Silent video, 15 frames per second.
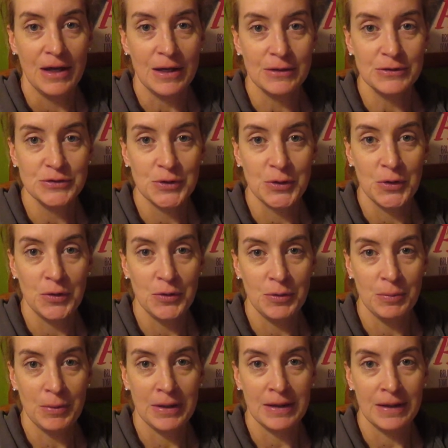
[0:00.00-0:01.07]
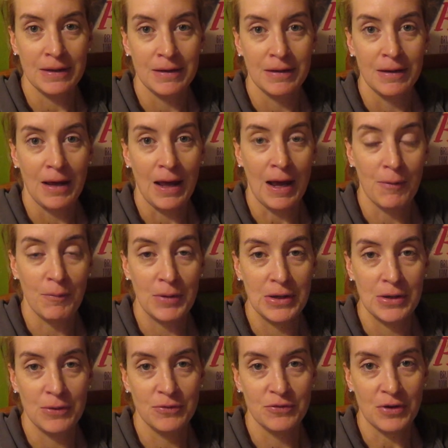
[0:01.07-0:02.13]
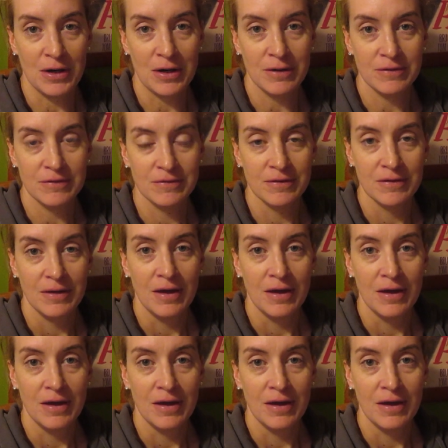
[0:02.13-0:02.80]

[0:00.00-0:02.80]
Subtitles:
I'll show you in a minute how we use ours.